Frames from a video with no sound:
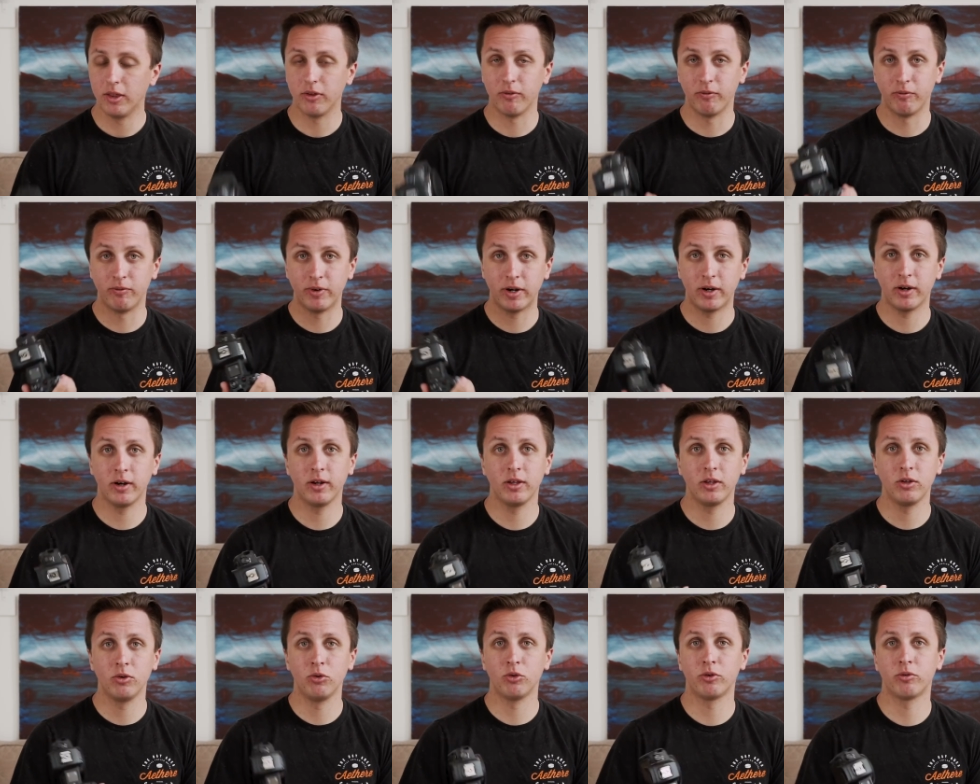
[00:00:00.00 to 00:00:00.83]

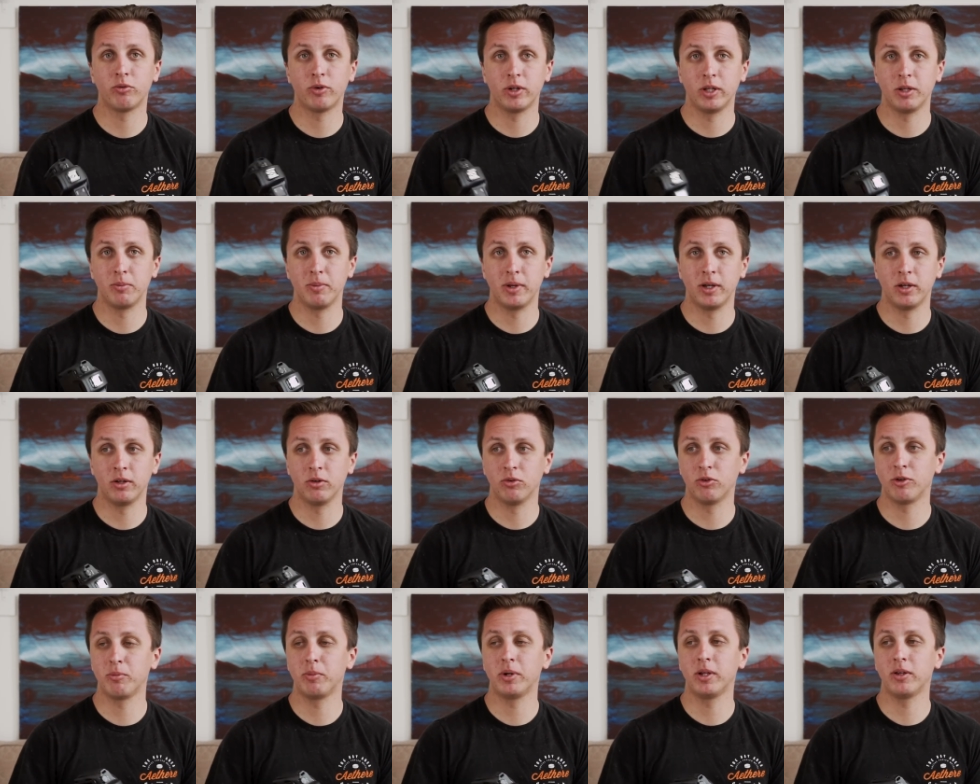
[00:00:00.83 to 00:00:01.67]
Very user-friendly
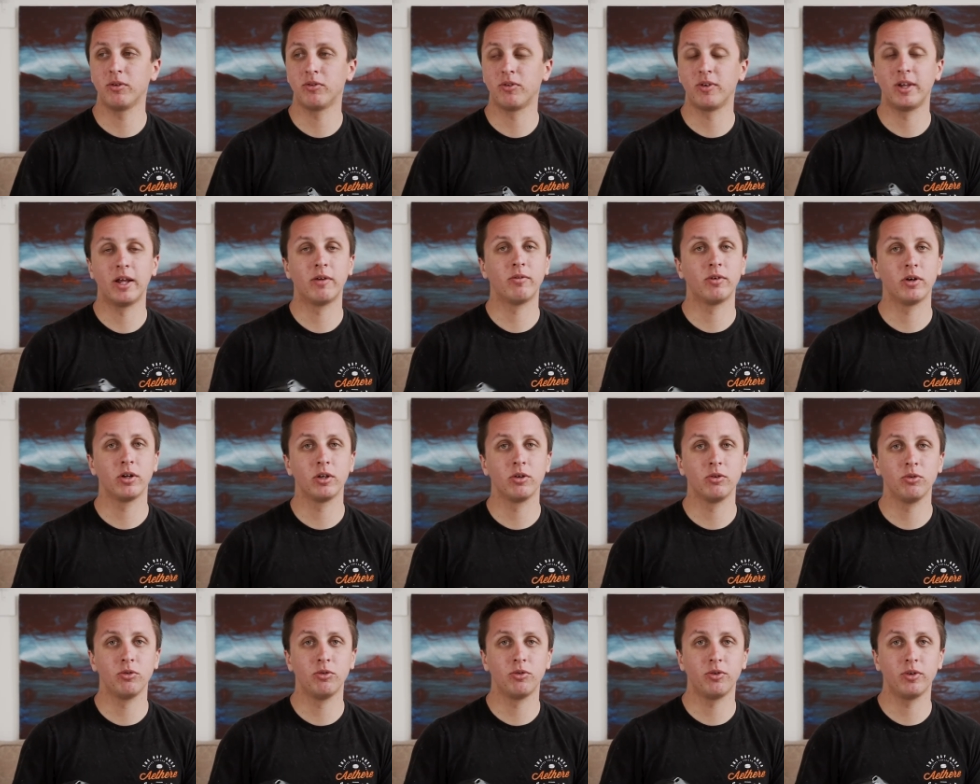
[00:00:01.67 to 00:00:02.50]
menu. Somebody that's never
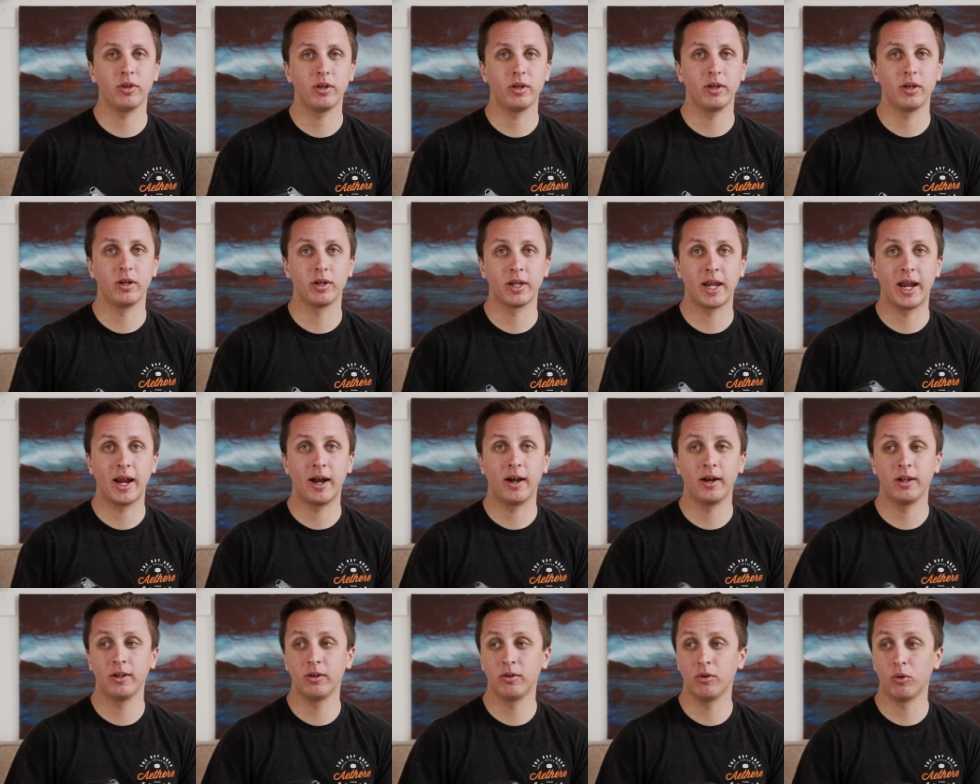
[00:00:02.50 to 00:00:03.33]
used a
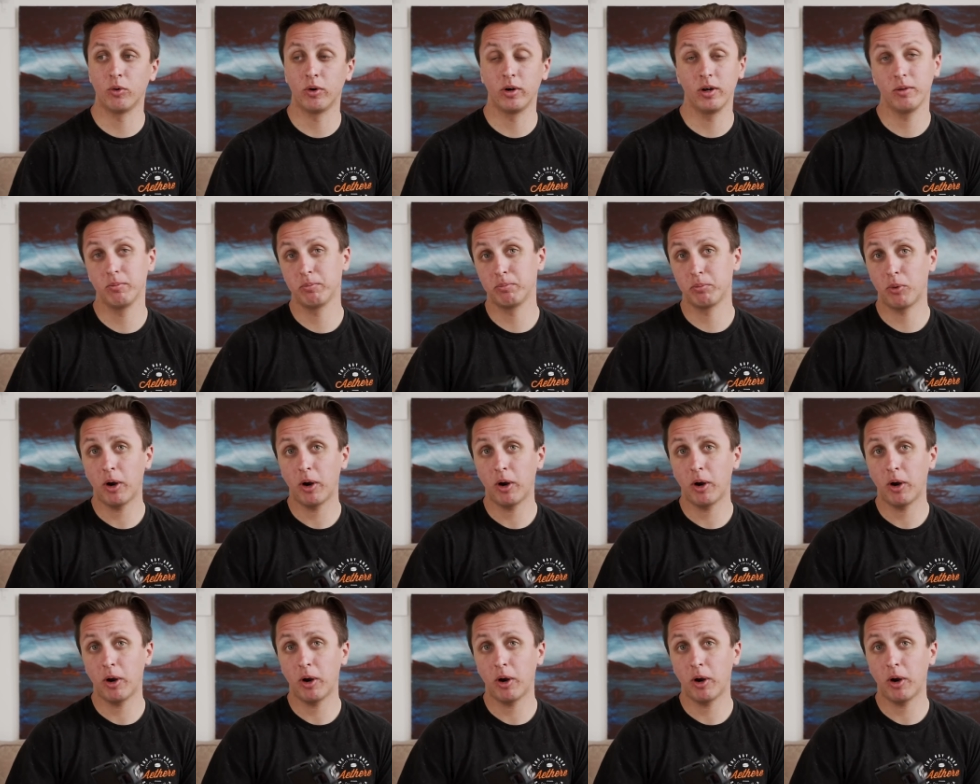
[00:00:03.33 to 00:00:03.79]
Canon or